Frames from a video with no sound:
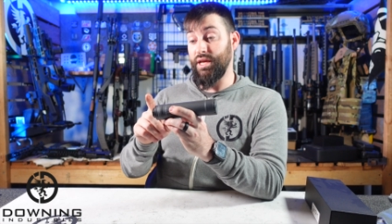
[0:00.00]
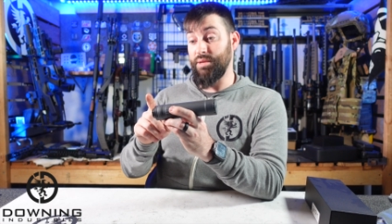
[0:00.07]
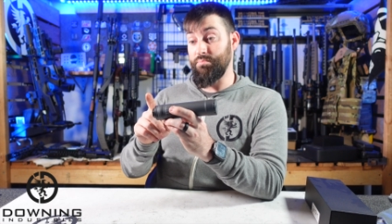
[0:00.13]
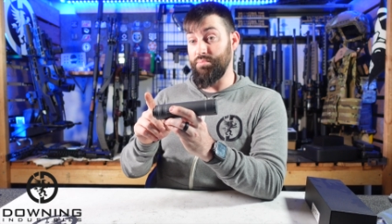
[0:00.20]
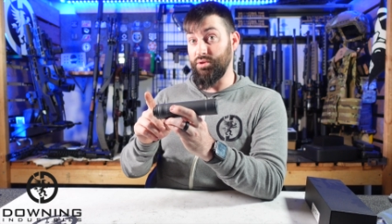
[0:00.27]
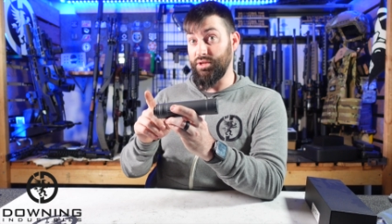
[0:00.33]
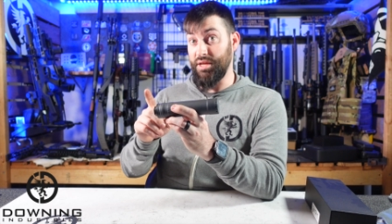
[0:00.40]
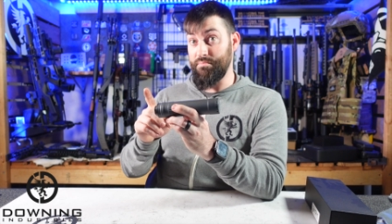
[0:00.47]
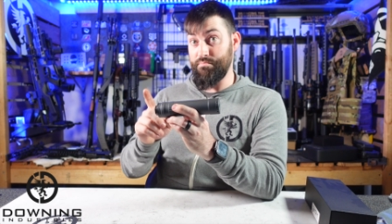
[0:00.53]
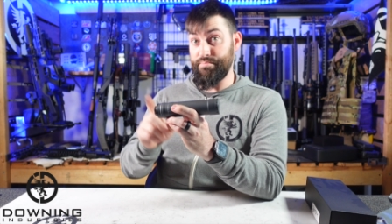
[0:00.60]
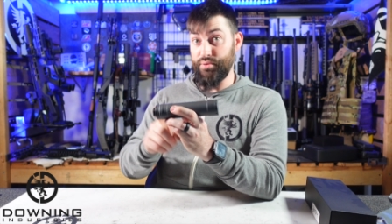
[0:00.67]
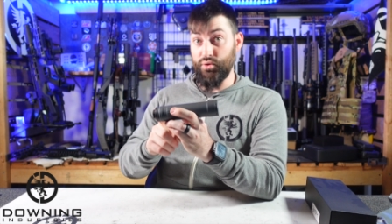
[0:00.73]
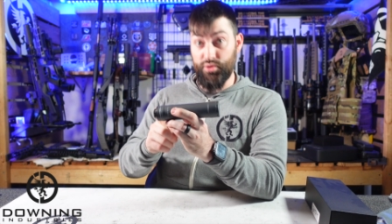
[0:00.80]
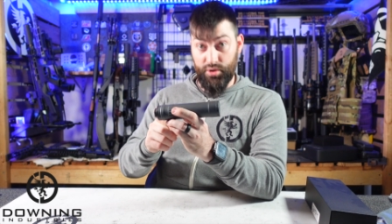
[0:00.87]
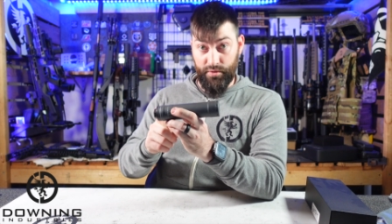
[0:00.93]
and build a
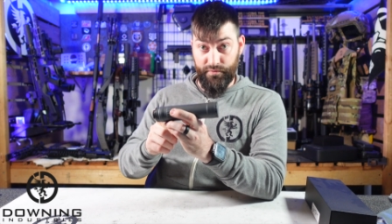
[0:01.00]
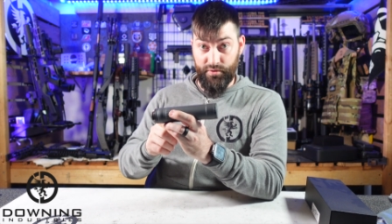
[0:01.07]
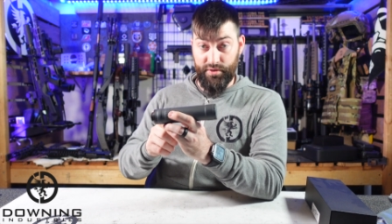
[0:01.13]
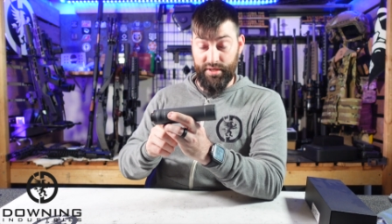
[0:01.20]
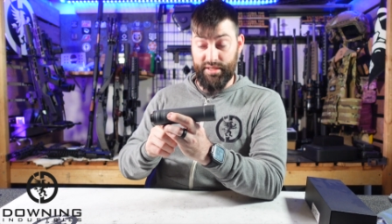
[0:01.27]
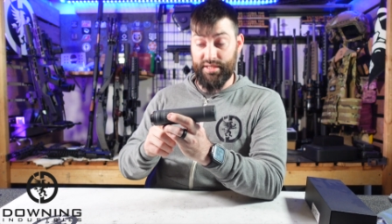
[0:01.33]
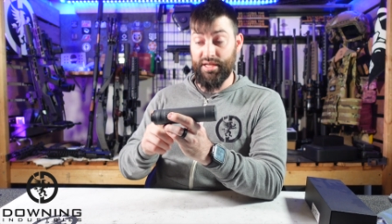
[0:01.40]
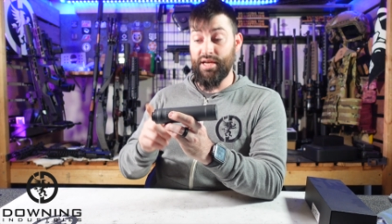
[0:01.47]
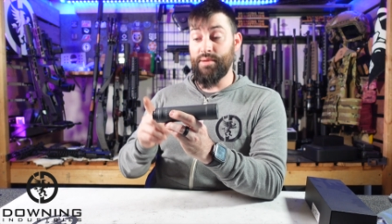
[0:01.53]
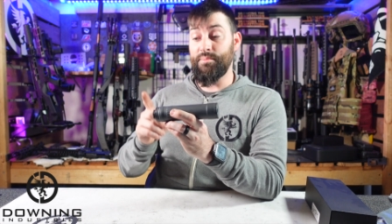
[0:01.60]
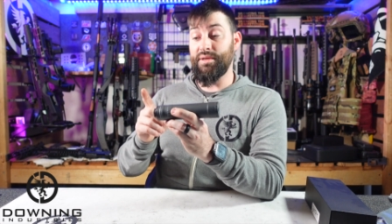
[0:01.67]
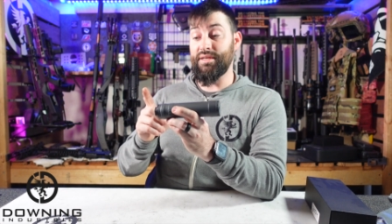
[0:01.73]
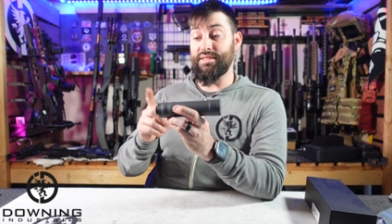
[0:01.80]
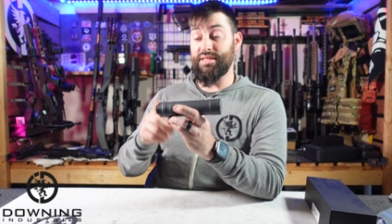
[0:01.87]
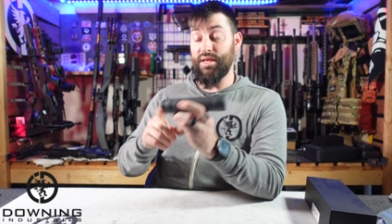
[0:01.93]
booster for this
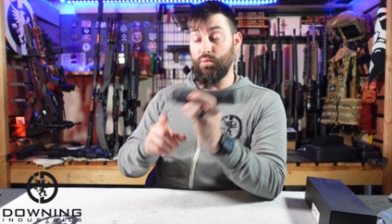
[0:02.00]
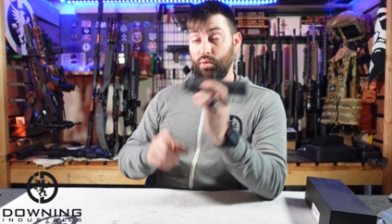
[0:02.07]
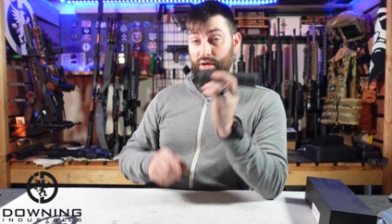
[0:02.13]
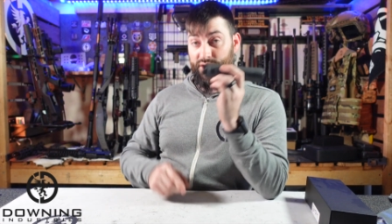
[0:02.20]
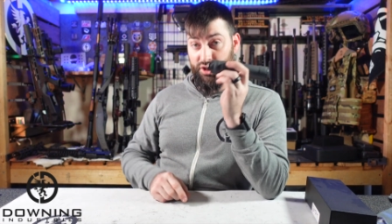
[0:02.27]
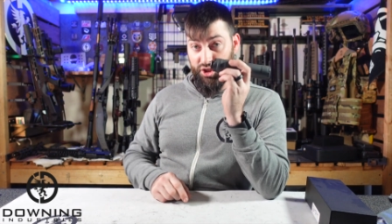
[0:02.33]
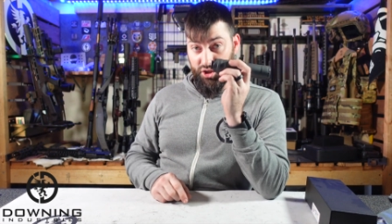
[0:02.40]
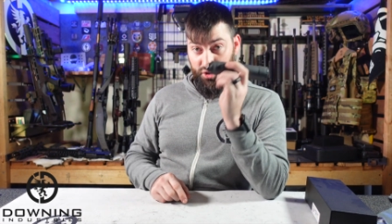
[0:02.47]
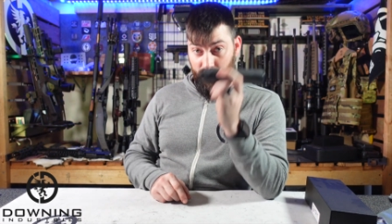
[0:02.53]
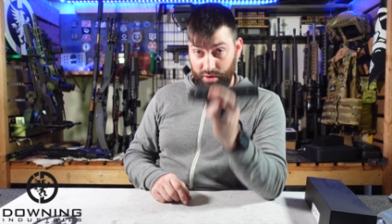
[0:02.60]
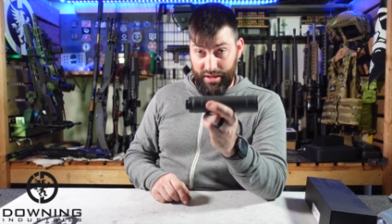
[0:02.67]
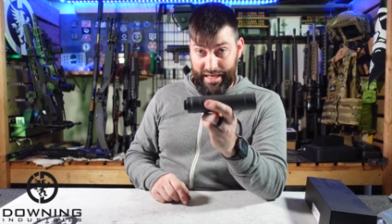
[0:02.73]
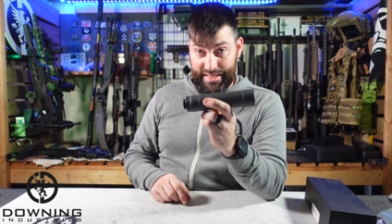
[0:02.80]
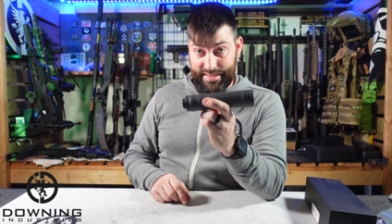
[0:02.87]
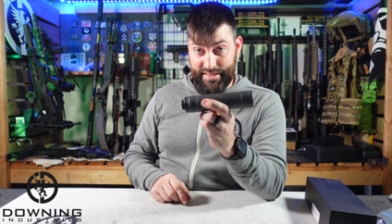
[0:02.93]
because they want to
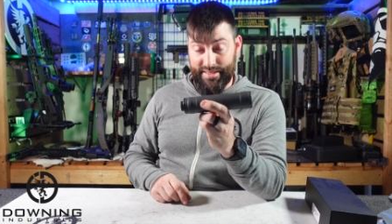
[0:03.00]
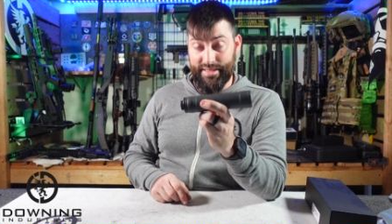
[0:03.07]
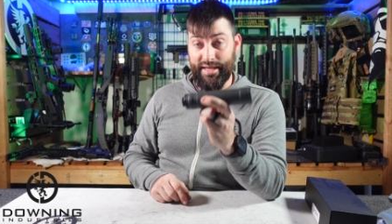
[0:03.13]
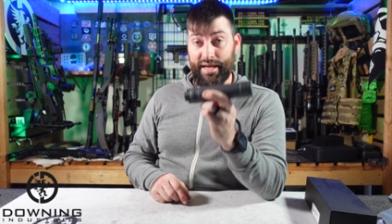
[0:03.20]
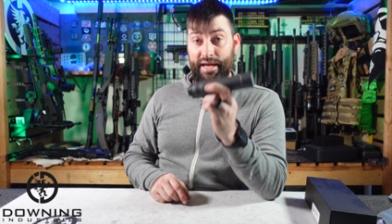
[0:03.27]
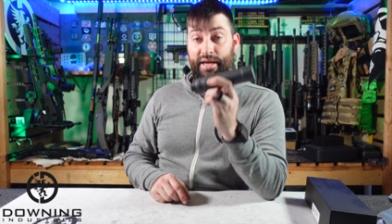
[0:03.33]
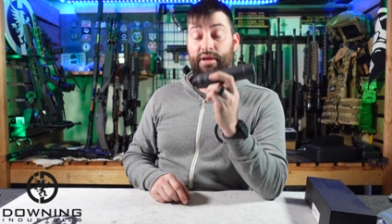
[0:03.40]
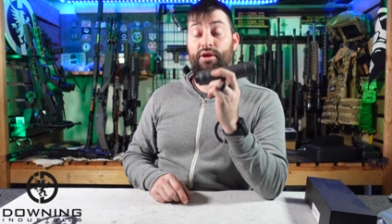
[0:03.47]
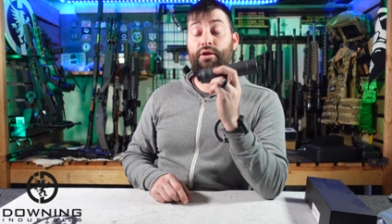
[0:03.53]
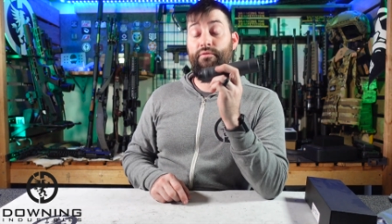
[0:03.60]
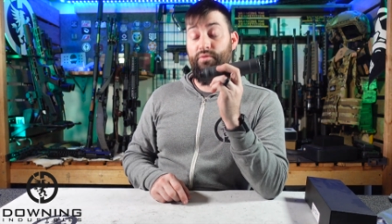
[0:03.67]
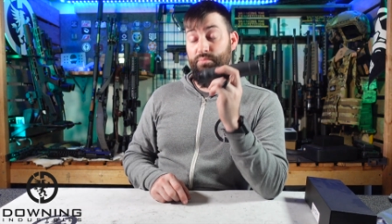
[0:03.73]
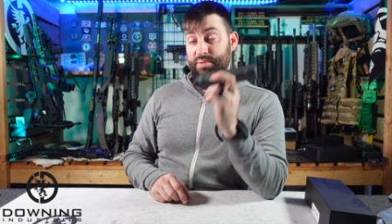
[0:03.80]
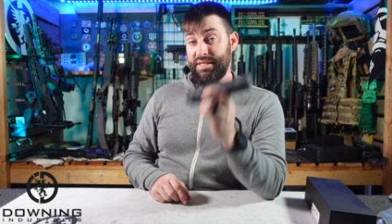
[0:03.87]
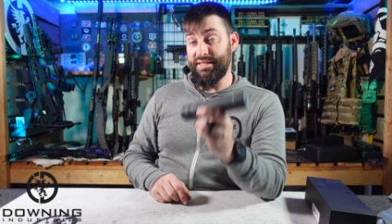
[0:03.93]
utilize this guy
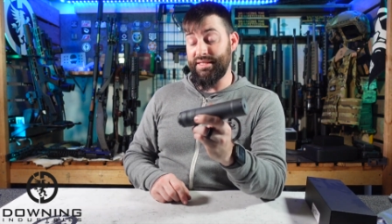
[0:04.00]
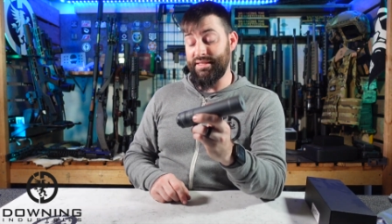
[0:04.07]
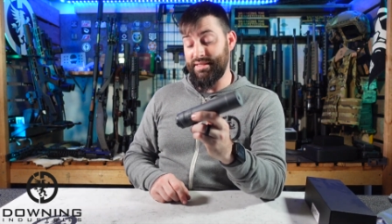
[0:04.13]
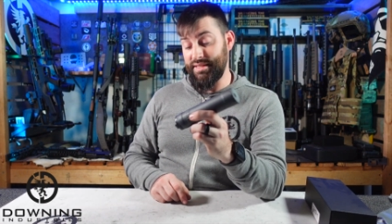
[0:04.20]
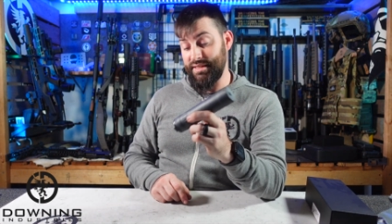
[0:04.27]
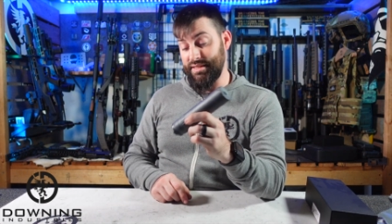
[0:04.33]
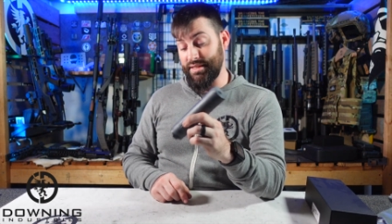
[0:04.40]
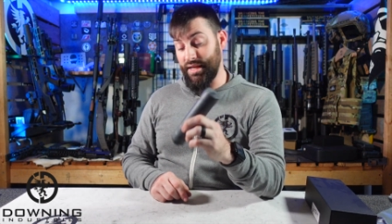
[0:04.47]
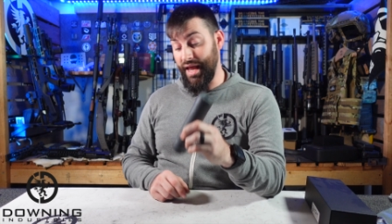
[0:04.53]
for PCCs.